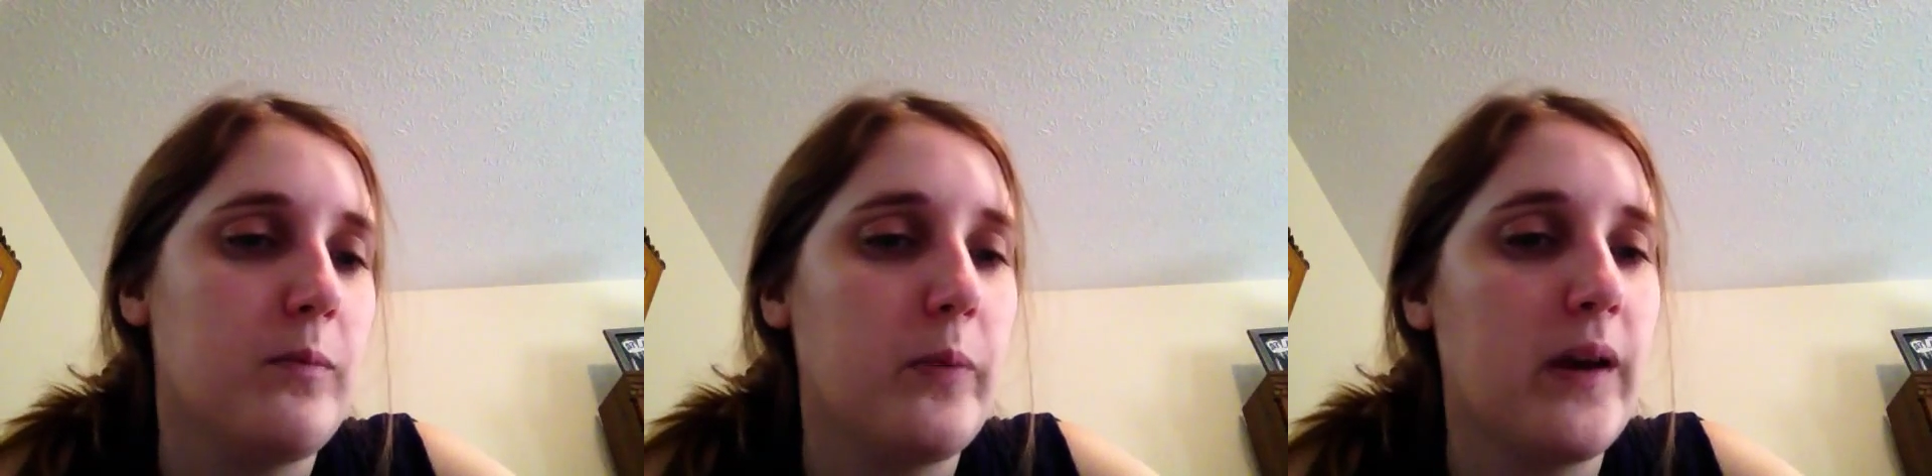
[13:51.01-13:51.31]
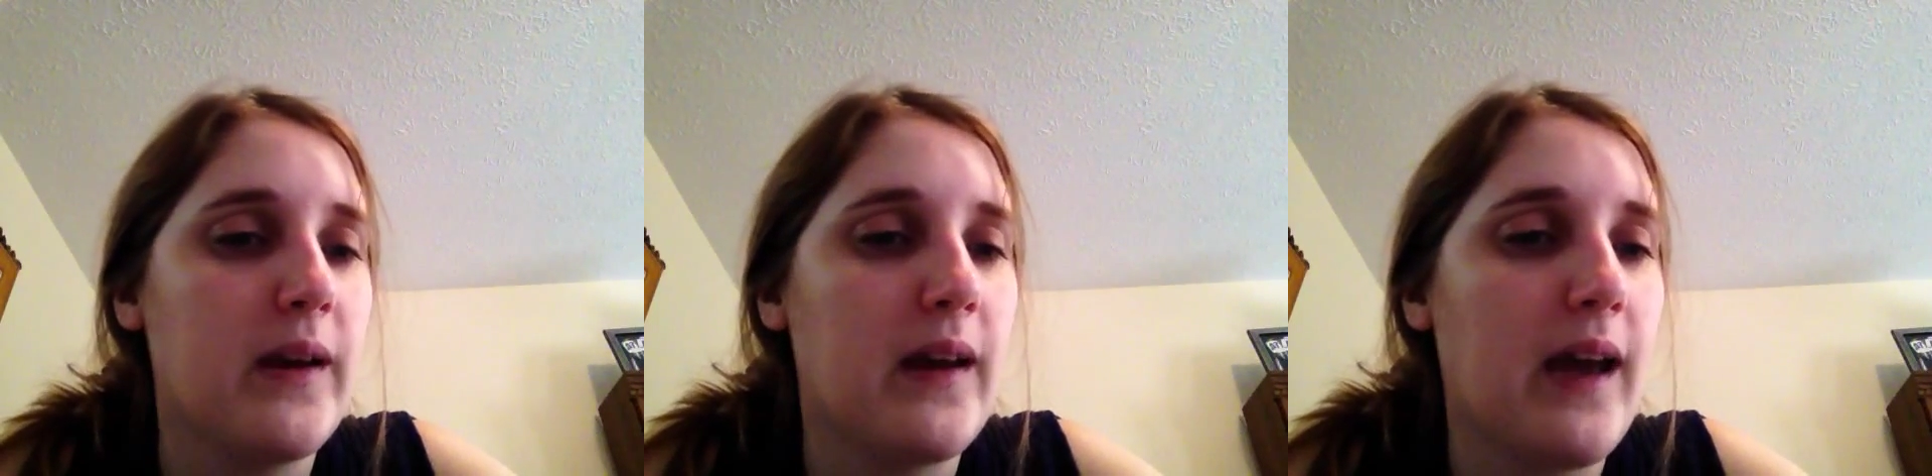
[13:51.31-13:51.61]

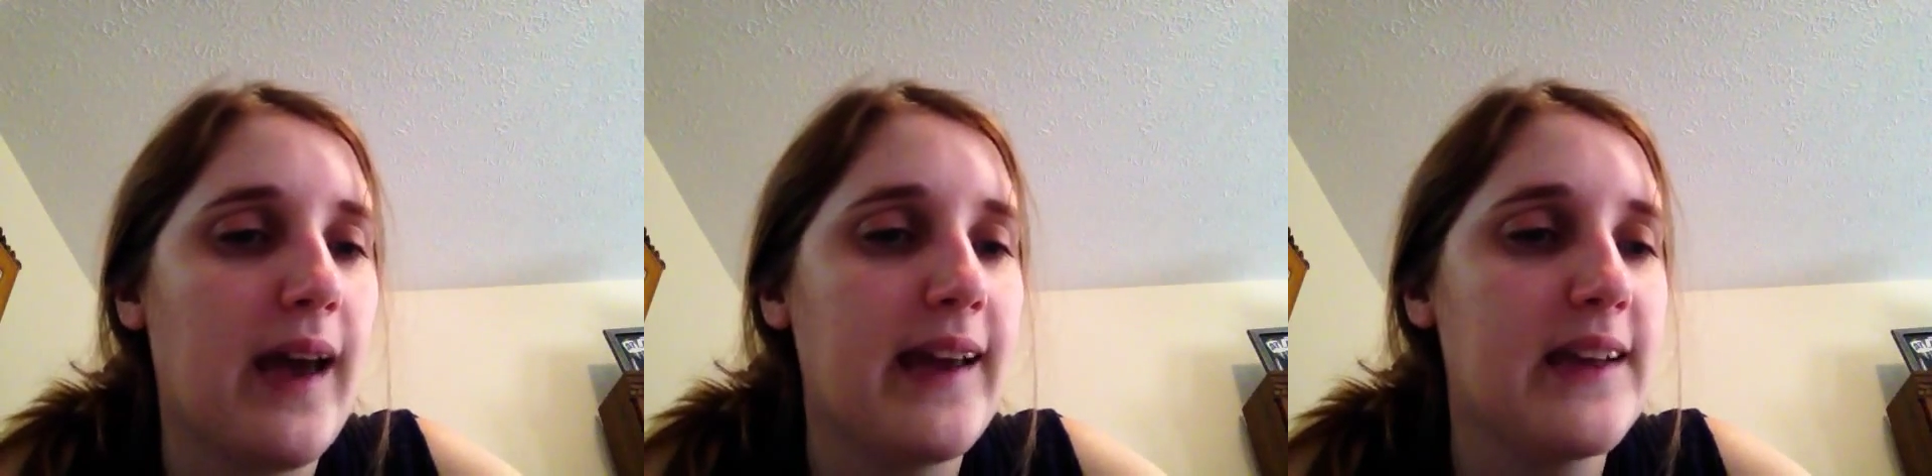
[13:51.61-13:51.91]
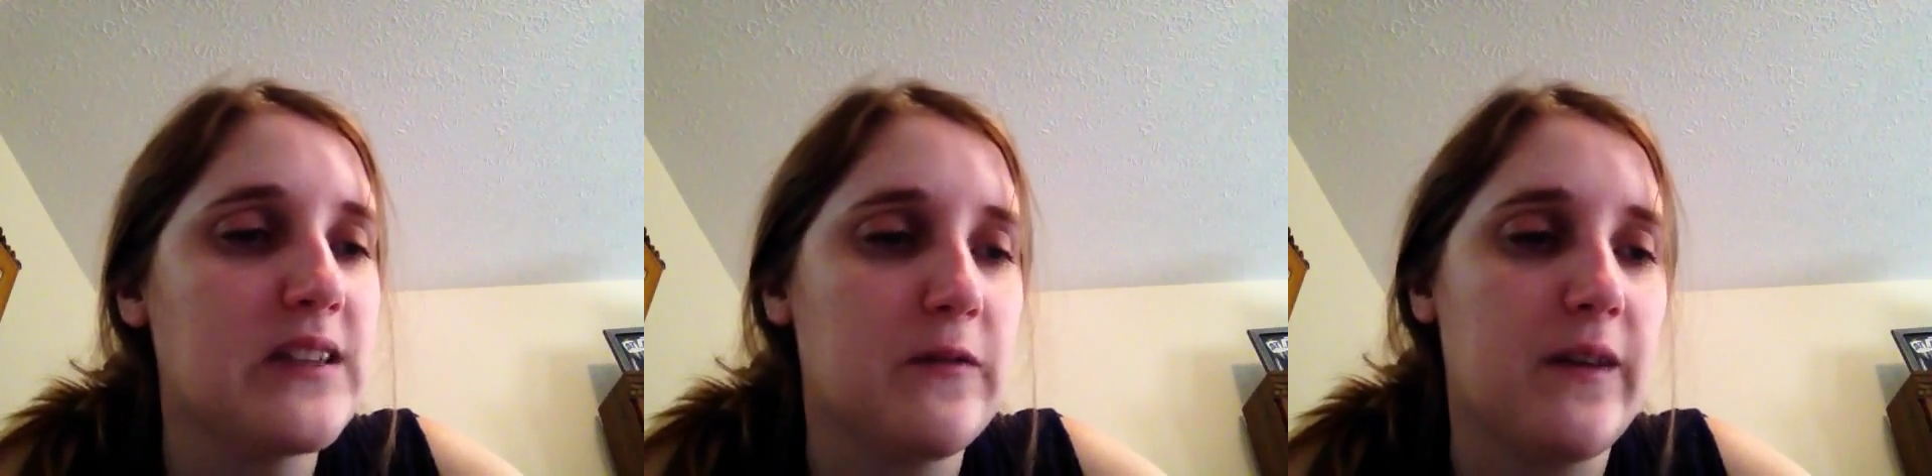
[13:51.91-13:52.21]
but I
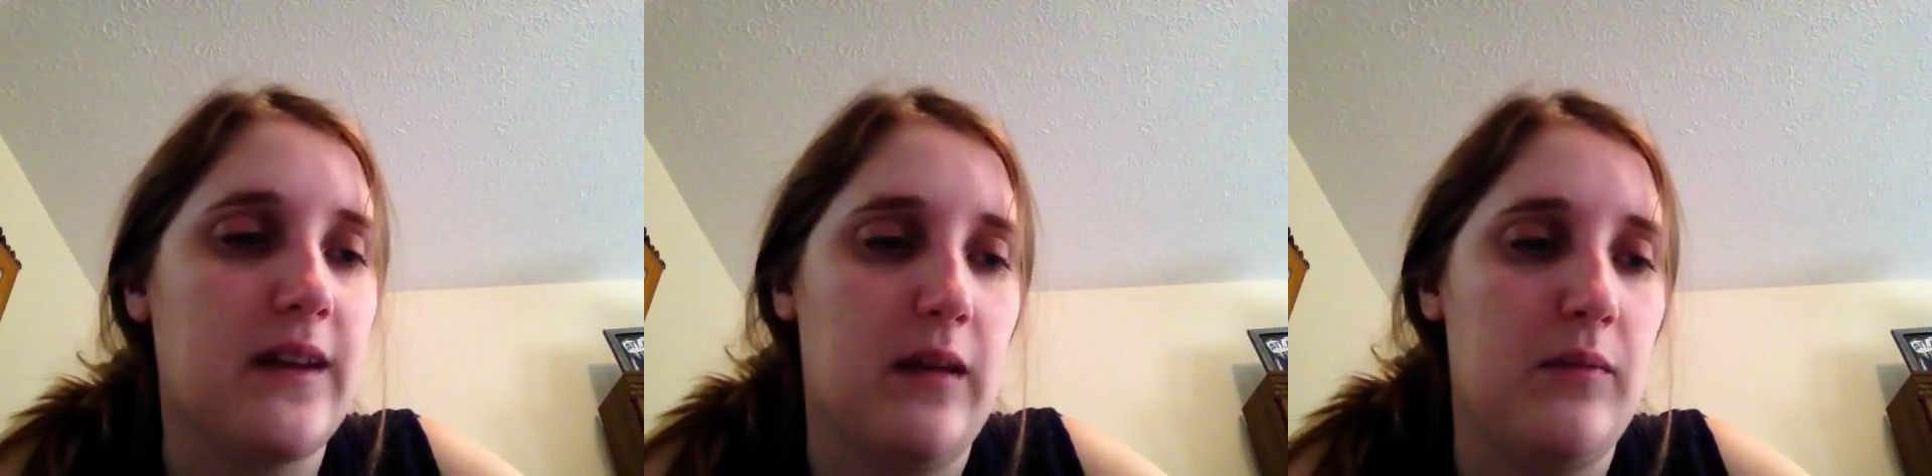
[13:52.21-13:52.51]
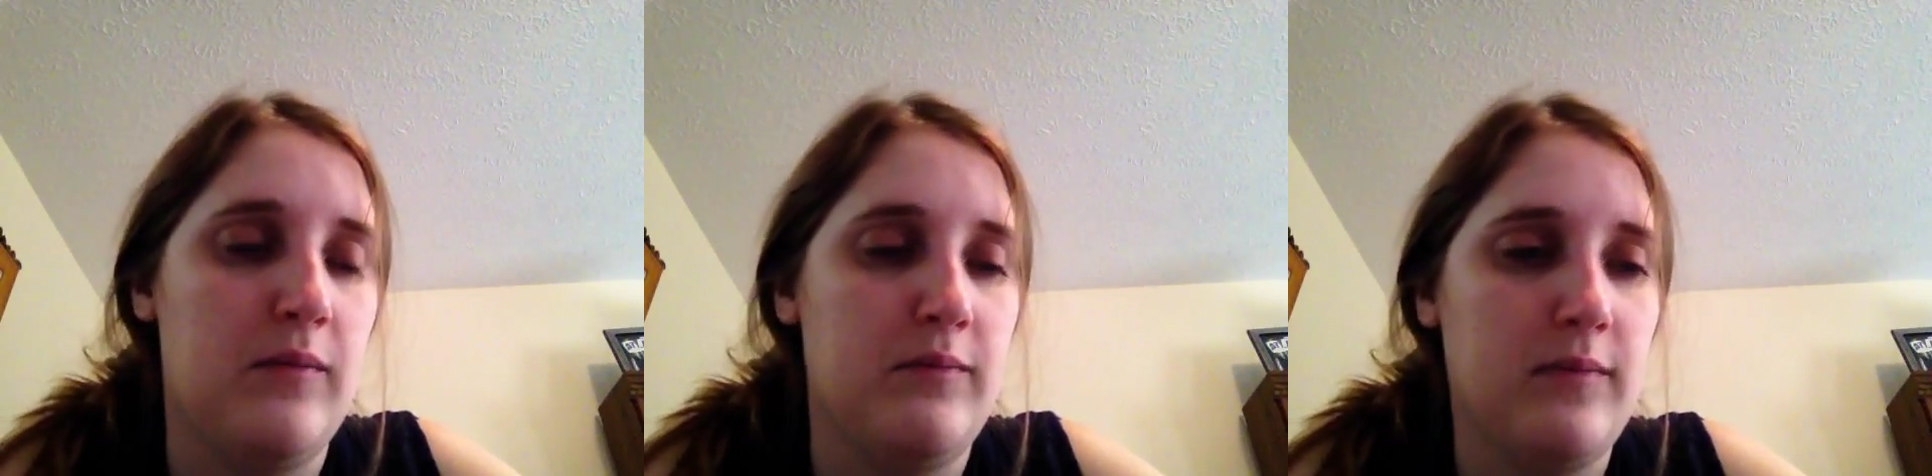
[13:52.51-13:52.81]
get to feed him.